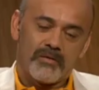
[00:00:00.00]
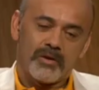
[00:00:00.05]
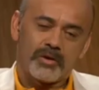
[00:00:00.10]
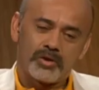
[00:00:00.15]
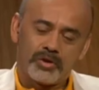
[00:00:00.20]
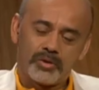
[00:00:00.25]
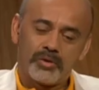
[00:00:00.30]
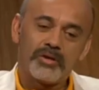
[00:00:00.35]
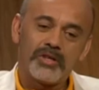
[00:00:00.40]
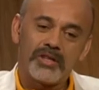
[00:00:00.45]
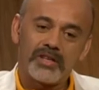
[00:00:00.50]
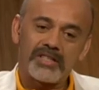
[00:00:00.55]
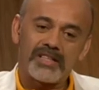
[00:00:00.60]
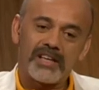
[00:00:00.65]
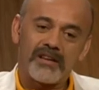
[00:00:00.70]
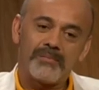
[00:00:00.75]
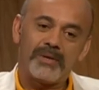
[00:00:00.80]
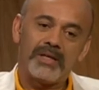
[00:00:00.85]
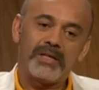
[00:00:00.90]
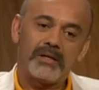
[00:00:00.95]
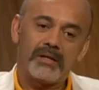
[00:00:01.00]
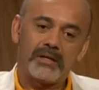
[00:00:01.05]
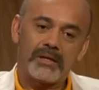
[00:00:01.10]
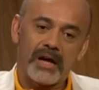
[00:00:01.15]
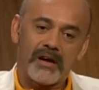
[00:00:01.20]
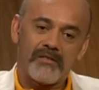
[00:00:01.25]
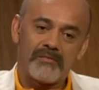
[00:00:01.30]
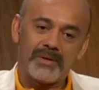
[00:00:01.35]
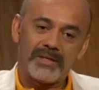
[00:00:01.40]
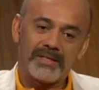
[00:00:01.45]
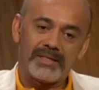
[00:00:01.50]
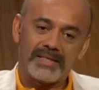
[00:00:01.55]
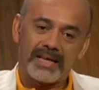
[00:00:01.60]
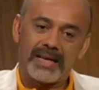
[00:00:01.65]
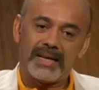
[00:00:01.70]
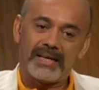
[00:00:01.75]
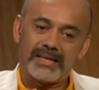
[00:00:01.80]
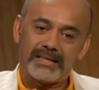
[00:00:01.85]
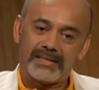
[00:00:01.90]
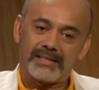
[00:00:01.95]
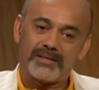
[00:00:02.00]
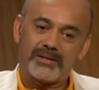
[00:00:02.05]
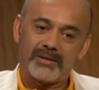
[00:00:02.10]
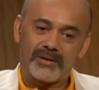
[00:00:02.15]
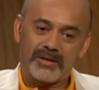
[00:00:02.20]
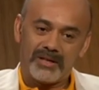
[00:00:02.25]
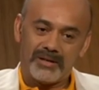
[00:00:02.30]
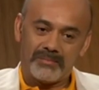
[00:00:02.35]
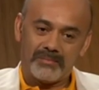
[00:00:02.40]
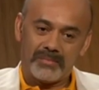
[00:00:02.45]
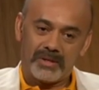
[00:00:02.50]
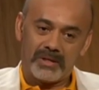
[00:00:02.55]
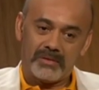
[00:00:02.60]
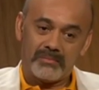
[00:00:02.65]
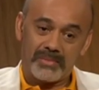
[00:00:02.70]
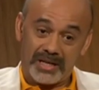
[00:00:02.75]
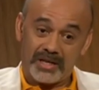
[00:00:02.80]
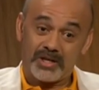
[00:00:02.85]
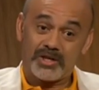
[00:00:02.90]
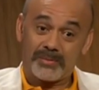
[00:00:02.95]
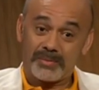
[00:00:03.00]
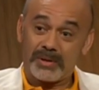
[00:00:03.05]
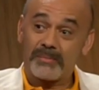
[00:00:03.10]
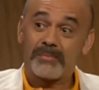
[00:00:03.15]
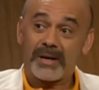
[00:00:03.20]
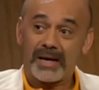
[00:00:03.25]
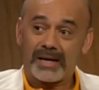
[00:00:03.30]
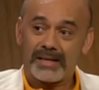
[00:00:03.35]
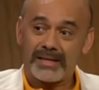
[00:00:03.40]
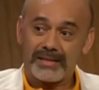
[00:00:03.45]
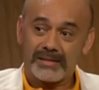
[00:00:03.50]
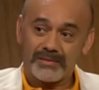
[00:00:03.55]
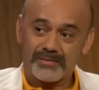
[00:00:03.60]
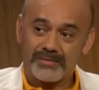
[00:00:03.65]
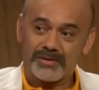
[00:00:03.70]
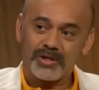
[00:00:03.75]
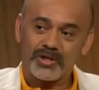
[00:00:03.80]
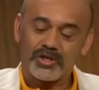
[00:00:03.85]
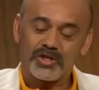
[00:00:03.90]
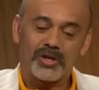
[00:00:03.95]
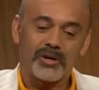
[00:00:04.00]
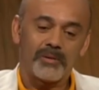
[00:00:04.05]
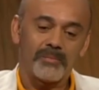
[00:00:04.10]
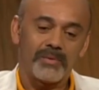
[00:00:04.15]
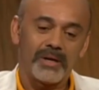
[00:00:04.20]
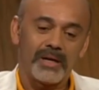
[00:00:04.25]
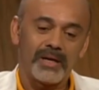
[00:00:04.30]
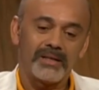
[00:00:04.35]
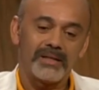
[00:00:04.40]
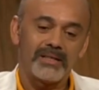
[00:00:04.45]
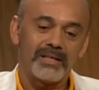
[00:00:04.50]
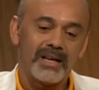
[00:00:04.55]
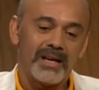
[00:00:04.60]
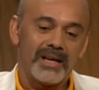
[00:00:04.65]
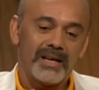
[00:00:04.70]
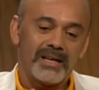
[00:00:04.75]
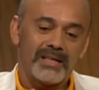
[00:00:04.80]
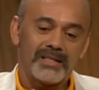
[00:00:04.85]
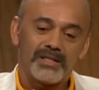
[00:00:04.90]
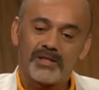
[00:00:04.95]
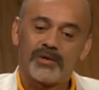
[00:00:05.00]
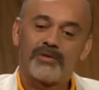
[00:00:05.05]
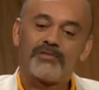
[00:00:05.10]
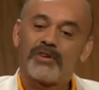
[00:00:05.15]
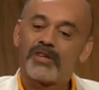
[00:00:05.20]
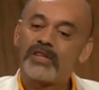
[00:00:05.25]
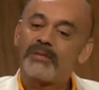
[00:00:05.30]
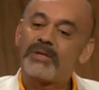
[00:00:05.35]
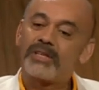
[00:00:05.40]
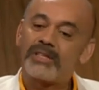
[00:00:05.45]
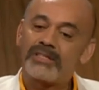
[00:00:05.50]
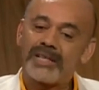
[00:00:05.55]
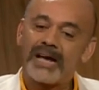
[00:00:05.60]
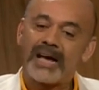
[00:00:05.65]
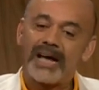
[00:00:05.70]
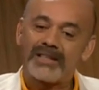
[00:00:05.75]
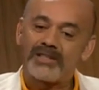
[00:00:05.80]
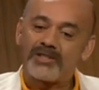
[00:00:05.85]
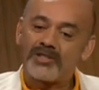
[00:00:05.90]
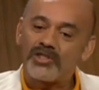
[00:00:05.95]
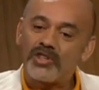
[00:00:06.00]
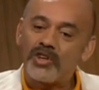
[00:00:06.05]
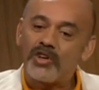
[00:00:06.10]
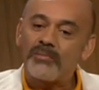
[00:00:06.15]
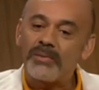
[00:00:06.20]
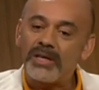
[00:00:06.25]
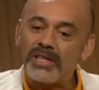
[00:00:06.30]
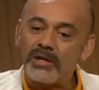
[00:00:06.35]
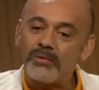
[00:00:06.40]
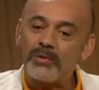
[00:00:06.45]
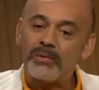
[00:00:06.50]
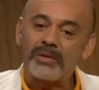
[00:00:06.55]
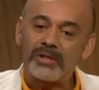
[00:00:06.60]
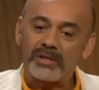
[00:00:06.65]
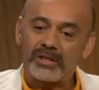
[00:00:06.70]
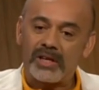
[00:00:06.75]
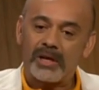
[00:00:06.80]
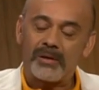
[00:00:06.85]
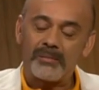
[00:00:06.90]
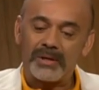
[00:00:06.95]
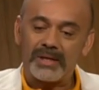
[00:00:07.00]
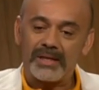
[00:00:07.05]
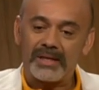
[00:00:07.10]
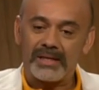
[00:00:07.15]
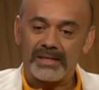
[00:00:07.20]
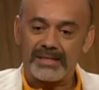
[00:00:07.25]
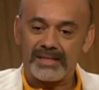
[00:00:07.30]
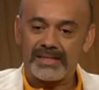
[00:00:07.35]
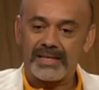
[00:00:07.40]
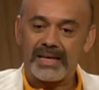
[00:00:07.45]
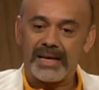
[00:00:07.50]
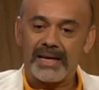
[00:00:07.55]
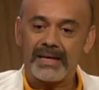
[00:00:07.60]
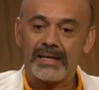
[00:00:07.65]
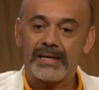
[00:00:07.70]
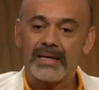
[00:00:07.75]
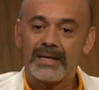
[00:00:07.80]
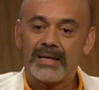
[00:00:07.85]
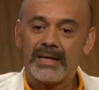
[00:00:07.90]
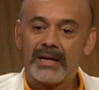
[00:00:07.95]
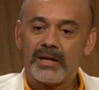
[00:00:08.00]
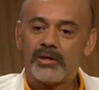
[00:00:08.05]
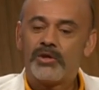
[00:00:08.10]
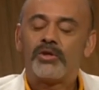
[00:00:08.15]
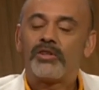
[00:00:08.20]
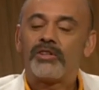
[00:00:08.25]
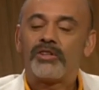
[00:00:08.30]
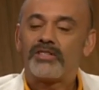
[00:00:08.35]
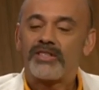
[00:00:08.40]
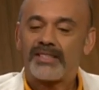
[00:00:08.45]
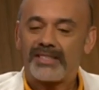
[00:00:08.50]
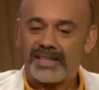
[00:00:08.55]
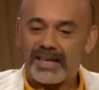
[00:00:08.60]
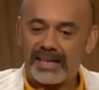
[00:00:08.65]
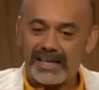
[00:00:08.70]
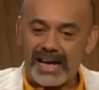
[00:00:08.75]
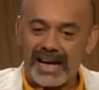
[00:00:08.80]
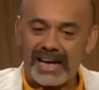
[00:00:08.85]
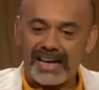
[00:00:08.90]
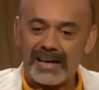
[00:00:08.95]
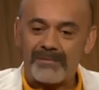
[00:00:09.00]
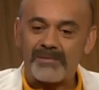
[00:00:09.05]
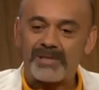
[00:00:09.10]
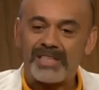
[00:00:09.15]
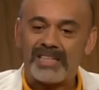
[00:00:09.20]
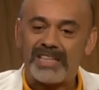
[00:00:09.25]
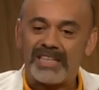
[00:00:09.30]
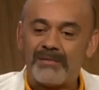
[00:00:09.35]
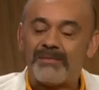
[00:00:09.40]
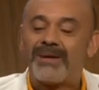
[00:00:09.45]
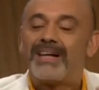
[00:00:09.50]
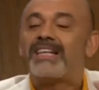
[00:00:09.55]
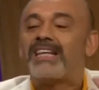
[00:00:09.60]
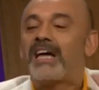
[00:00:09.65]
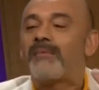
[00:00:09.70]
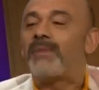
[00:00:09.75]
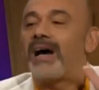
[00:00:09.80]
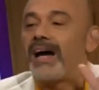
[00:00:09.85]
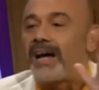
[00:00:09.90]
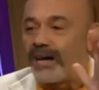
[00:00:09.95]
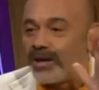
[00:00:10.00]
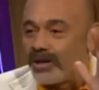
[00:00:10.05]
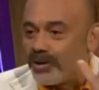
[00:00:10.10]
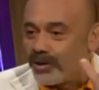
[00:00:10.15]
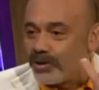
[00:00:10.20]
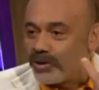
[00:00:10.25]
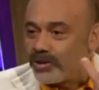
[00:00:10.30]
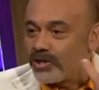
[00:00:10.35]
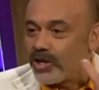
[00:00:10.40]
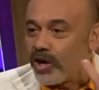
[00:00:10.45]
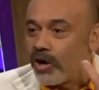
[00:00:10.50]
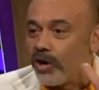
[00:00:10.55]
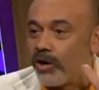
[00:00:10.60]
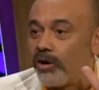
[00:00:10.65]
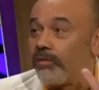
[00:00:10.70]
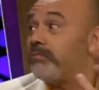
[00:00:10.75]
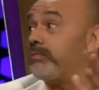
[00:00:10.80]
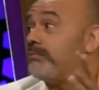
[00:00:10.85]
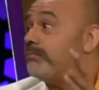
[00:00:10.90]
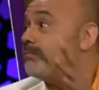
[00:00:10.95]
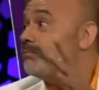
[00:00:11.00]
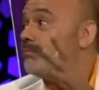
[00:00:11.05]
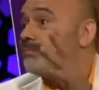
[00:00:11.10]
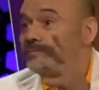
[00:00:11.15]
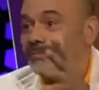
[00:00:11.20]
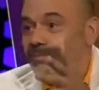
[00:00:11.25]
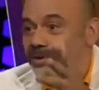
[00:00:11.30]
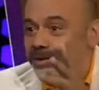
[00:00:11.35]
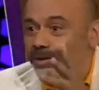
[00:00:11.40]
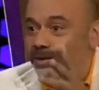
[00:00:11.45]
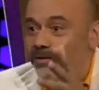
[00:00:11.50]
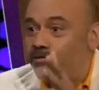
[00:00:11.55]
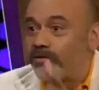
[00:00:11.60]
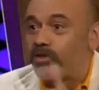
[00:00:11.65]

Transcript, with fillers: for two years I've been, I've been selling, so in, in my shop in Paris, the first shop. and so funny because I had so many women coming and saying, you don't understand. I am the Imelda Marcos of, of oh, yeah, know,